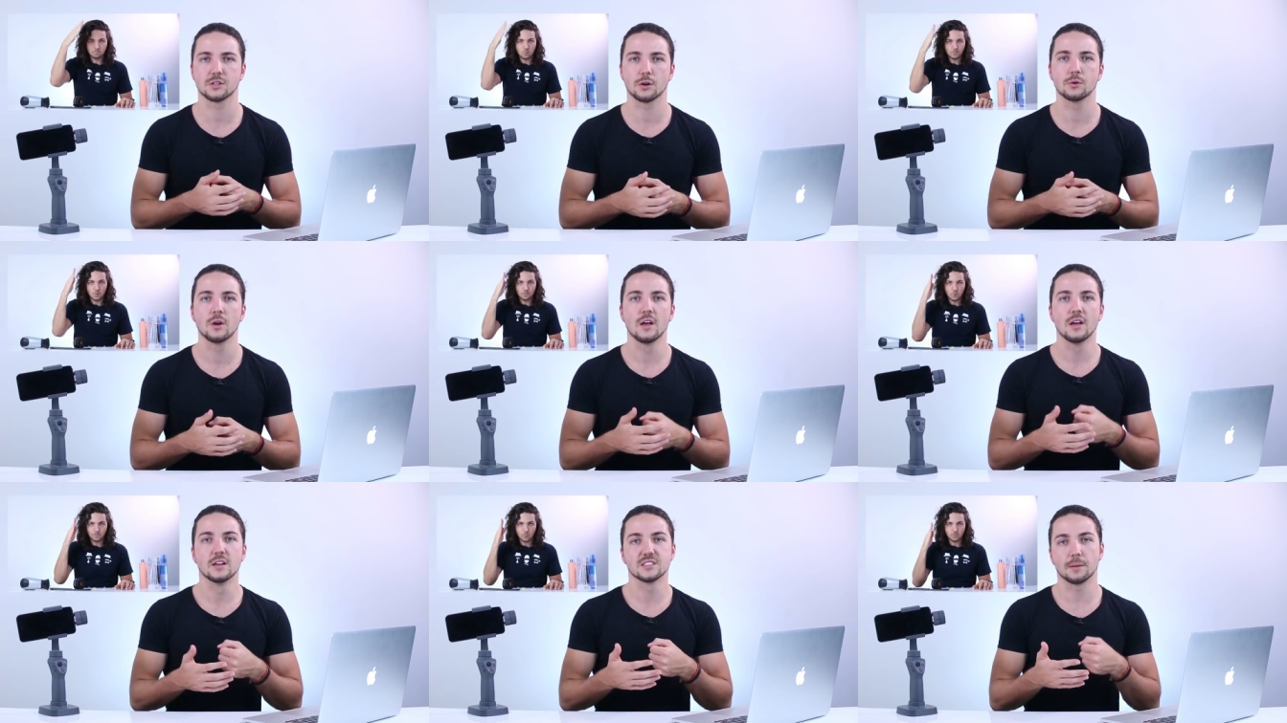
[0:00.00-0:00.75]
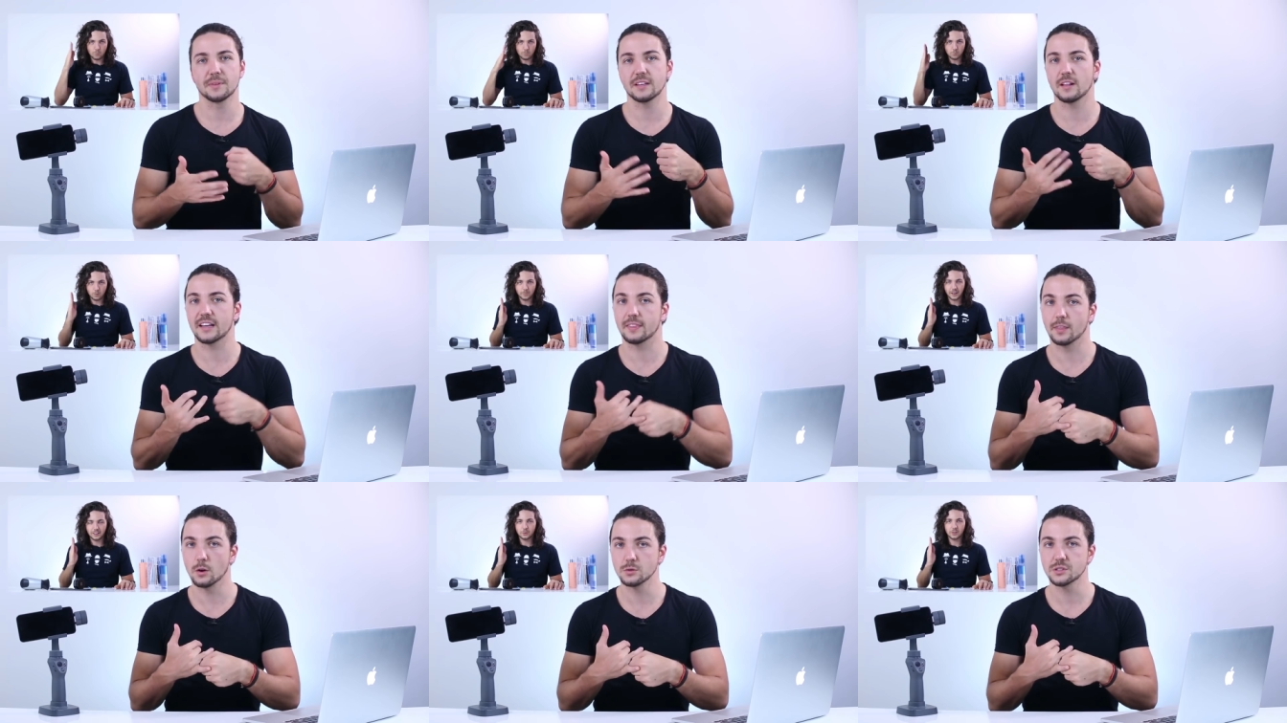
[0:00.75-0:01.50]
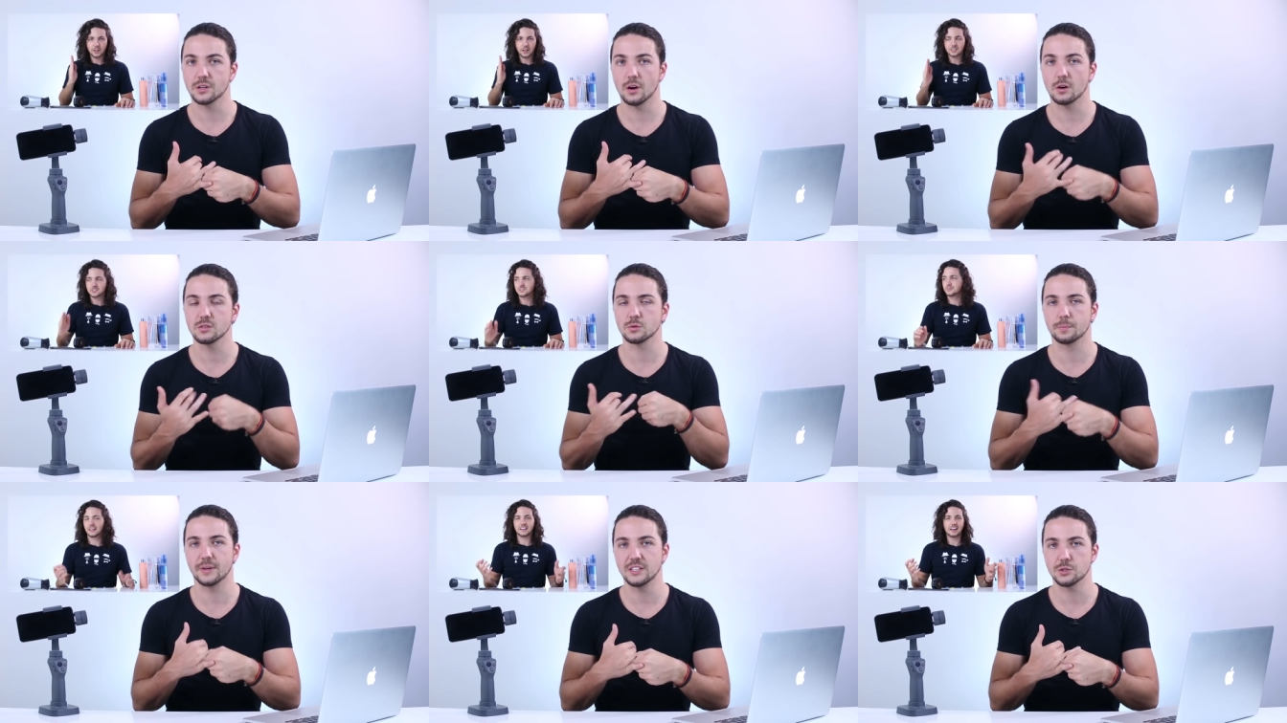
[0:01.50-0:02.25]
So something like those curls
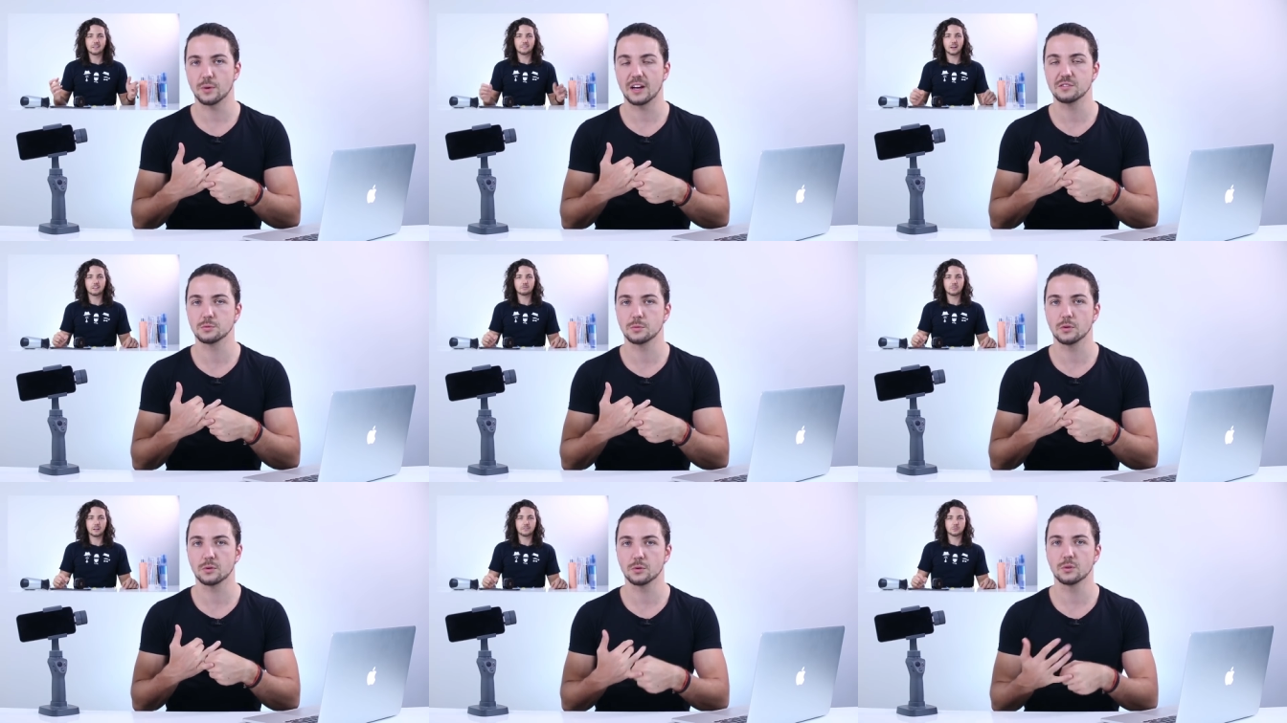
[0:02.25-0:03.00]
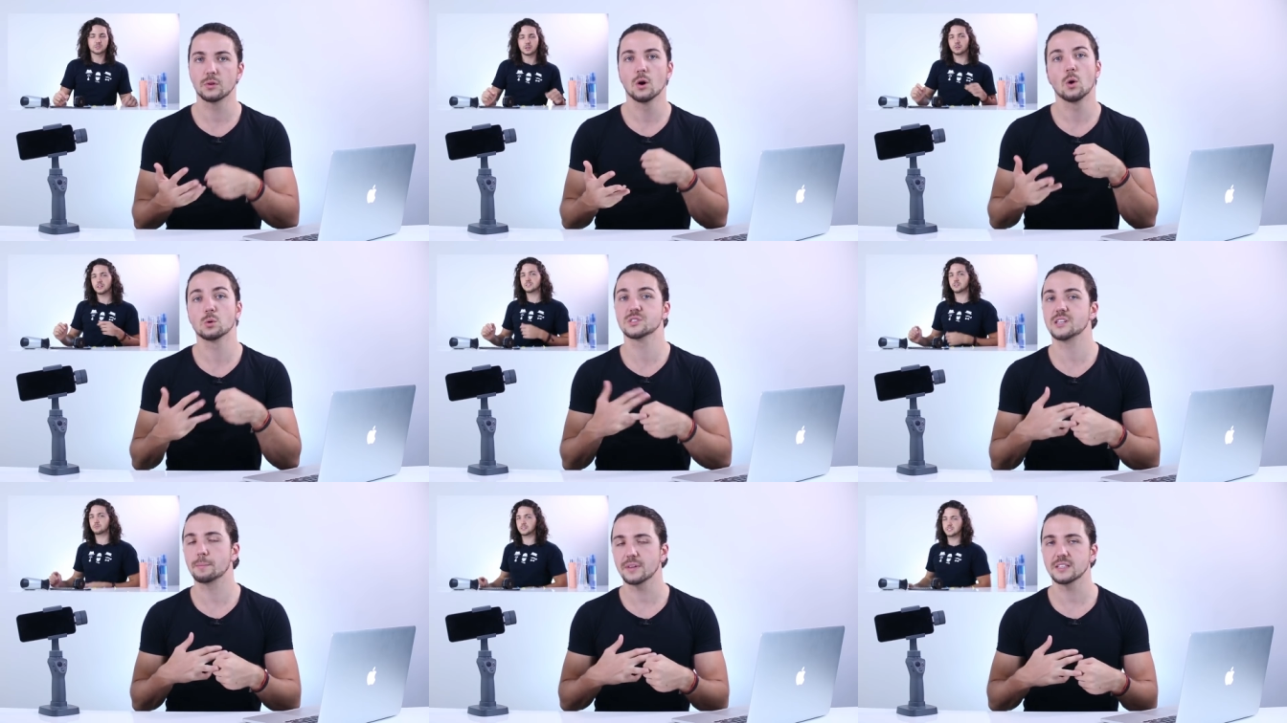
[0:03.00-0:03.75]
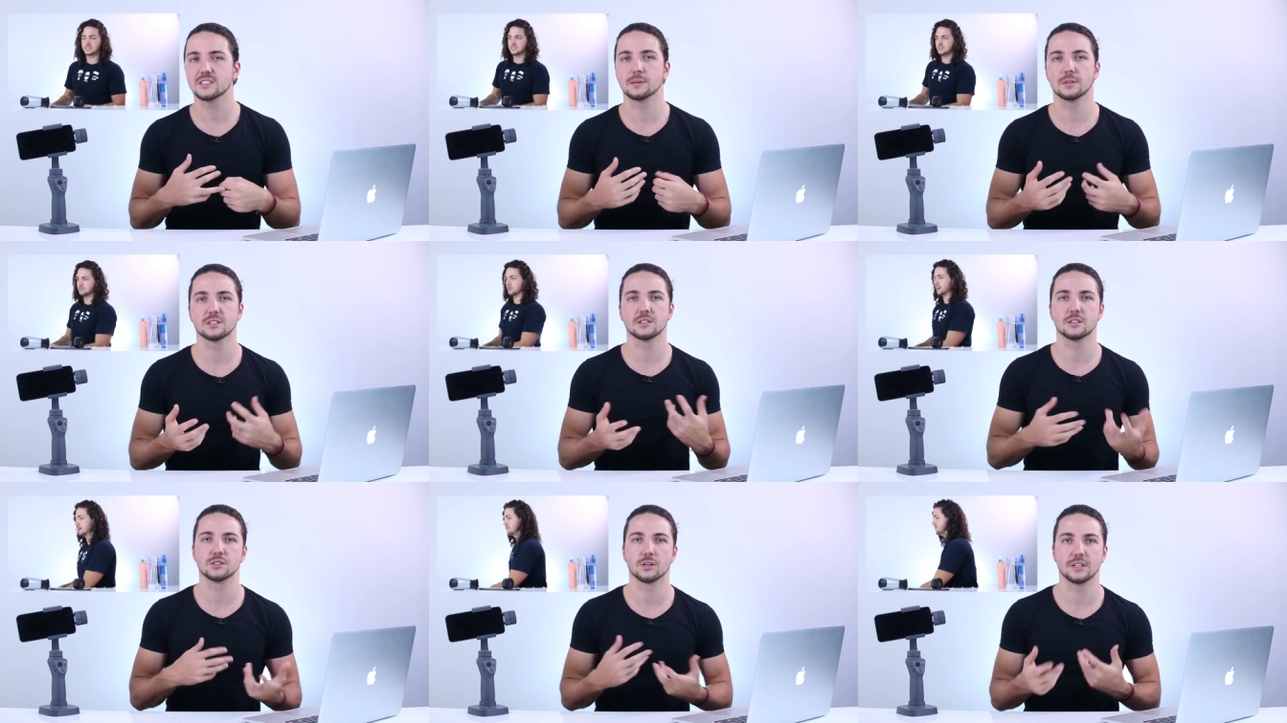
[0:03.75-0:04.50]
or beach waves would look good or something similar
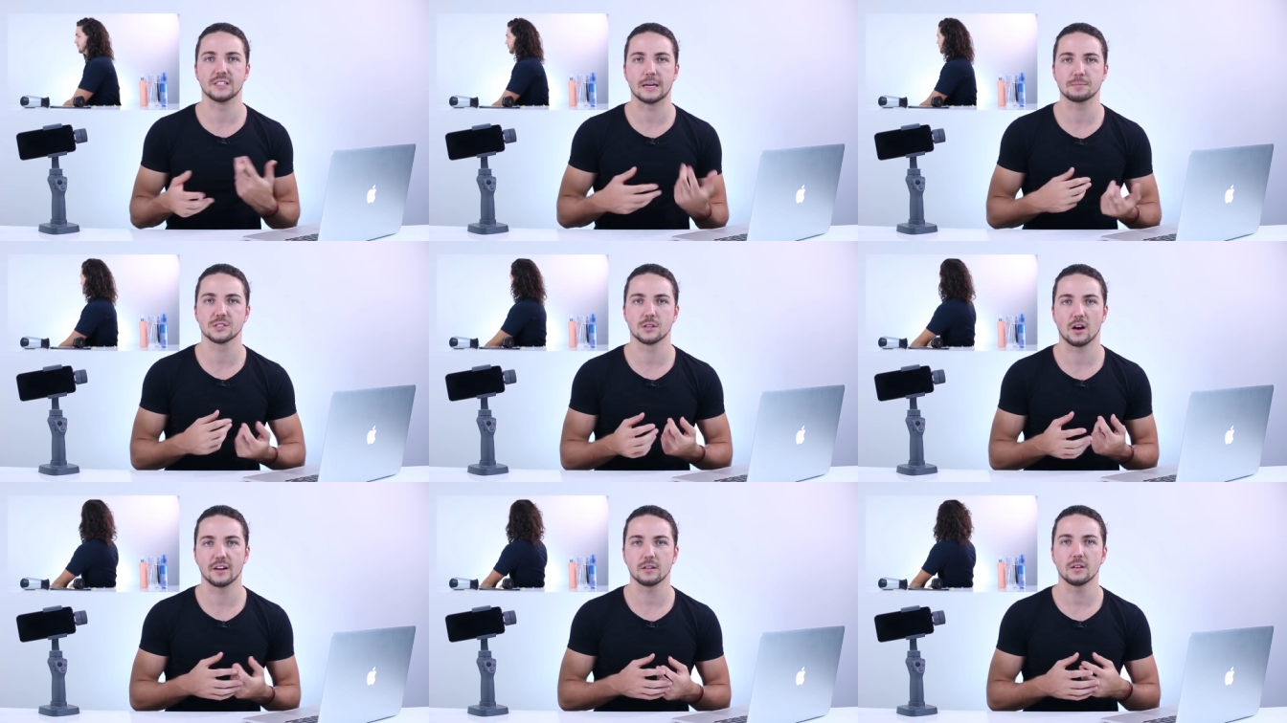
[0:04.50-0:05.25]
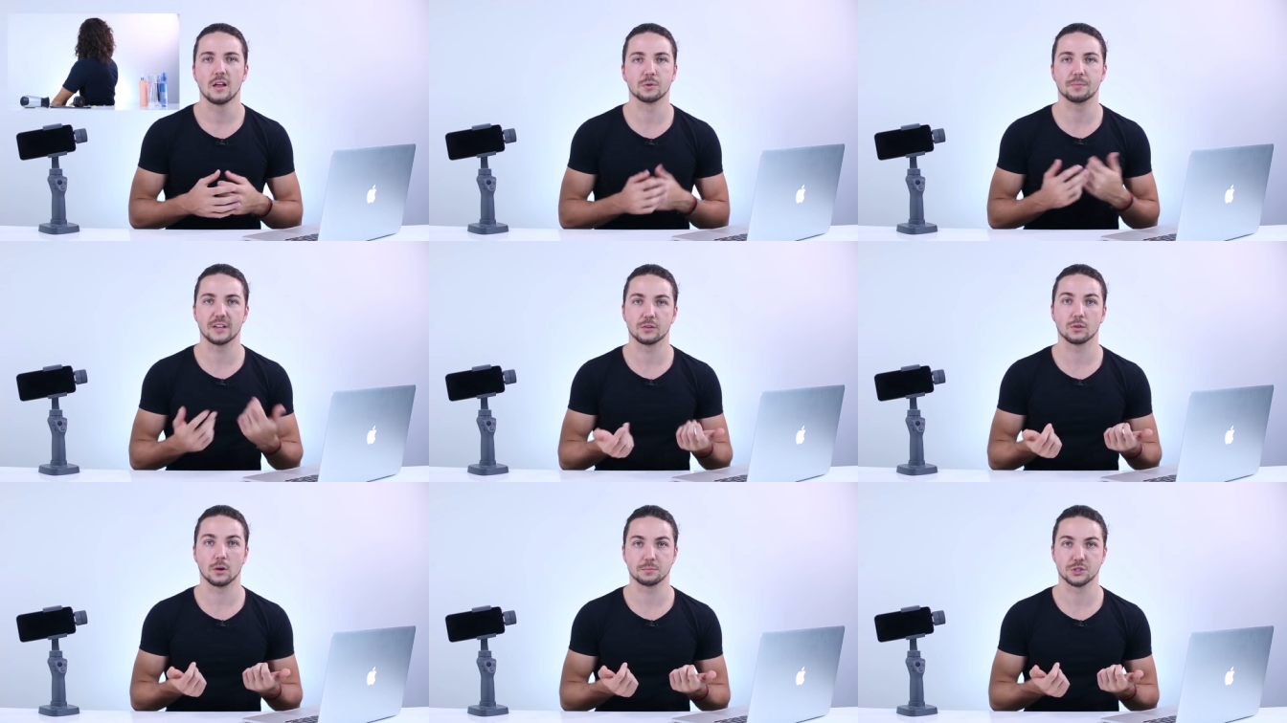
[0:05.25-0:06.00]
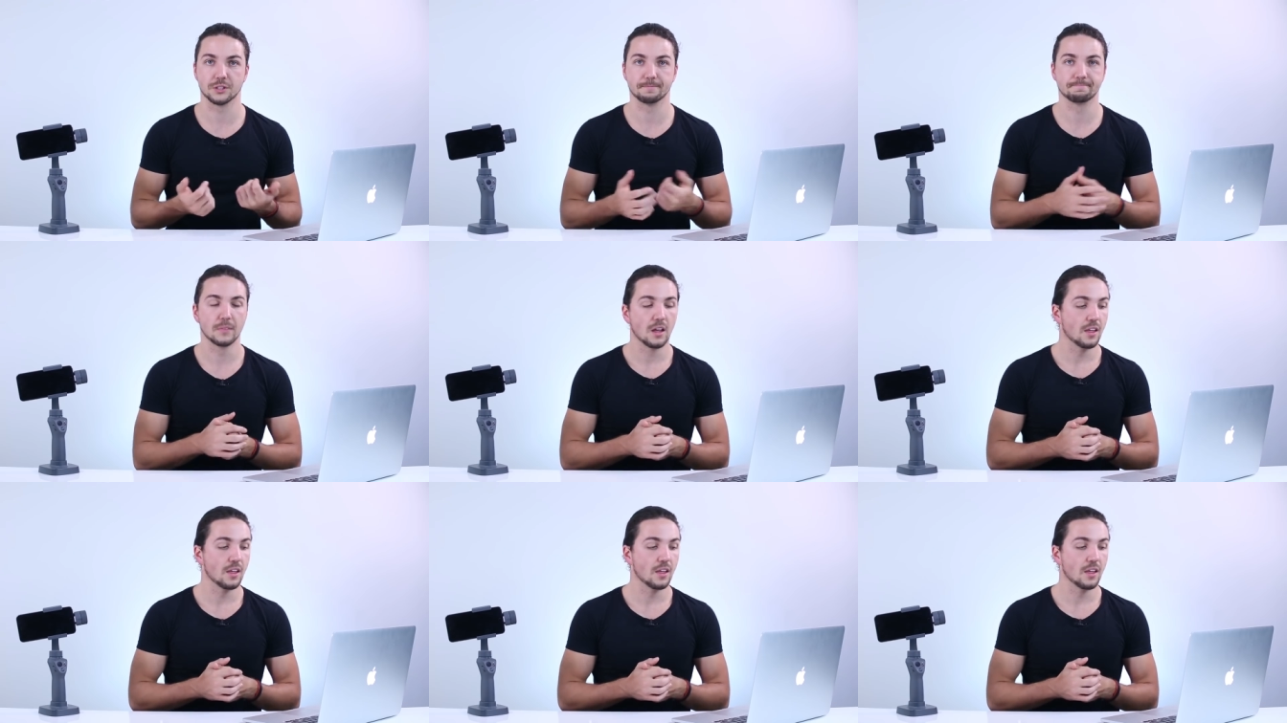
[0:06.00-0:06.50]
to the Johnny Depp style would be a good option.